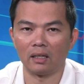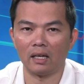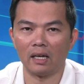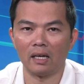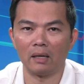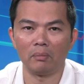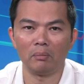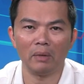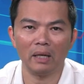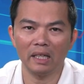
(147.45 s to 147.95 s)

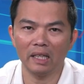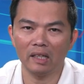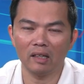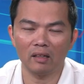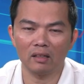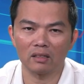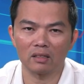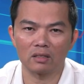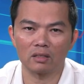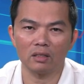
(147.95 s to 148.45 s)
and many
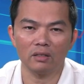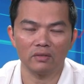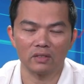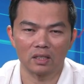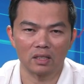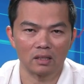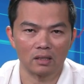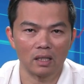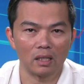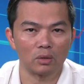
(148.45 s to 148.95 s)
other
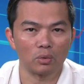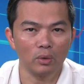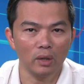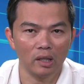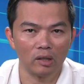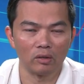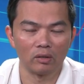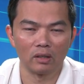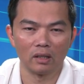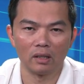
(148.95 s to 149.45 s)
services as
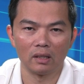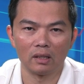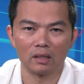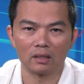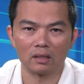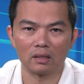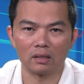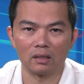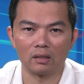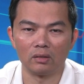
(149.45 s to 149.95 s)
well.
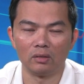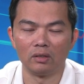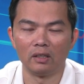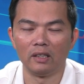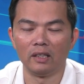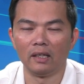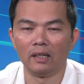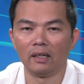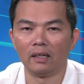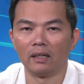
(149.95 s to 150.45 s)
So
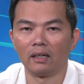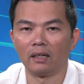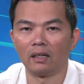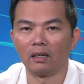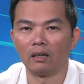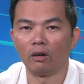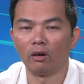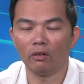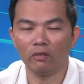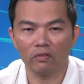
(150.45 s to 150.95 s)

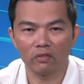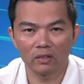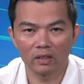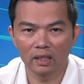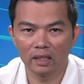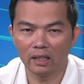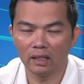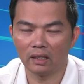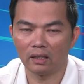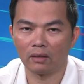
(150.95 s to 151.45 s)

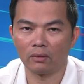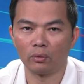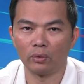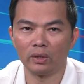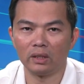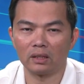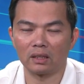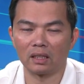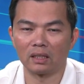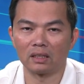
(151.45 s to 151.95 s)
hopefully
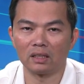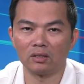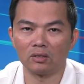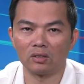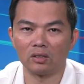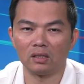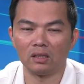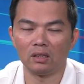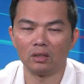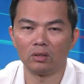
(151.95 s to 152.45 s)
we continue
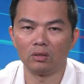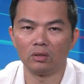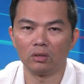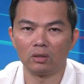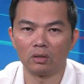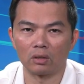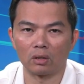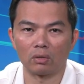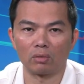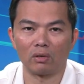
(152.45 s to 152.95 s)
to see
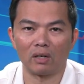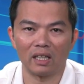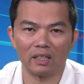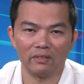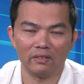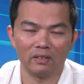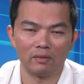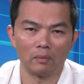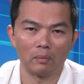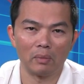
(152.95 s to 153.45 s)
Google
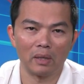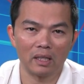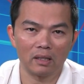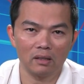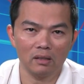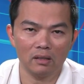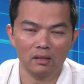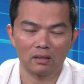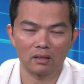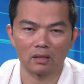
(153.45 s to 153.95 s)
thrive even
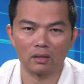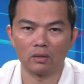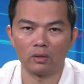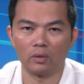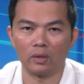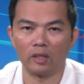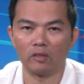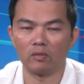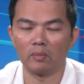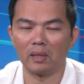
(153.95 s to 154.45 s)
better,
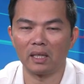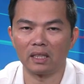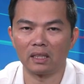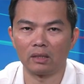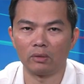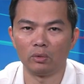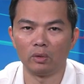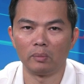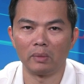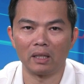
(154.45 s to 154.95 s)
so
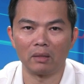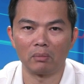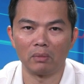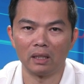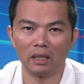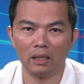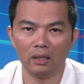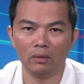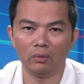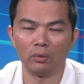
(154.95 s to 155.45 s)
everybody will make
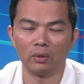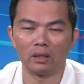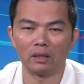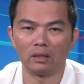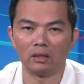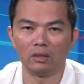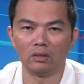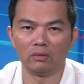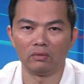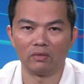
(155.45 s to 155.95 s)
money
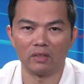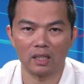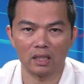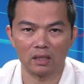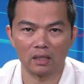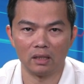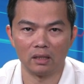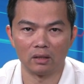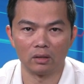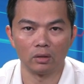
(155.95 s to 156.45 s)
when you
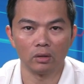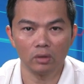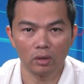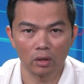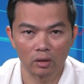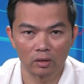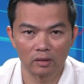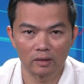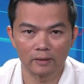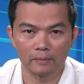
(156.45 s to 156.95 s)
invest in
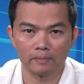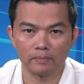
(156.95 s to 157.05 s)
Google.